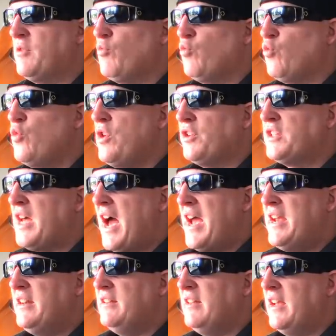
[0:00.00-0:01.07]
them real
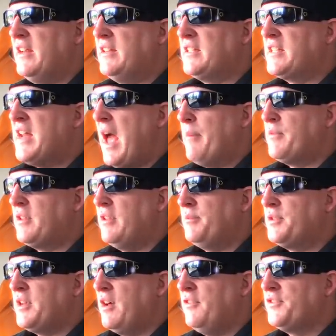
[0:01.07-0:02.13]
tight, they snap to
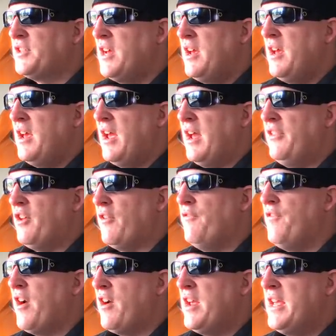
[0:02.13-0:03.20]
themselves, and they're
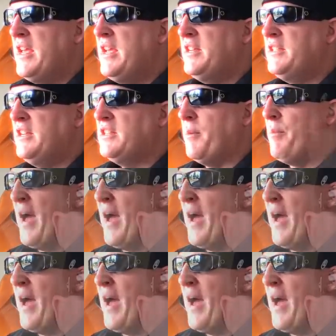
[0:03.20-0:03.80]
very easy to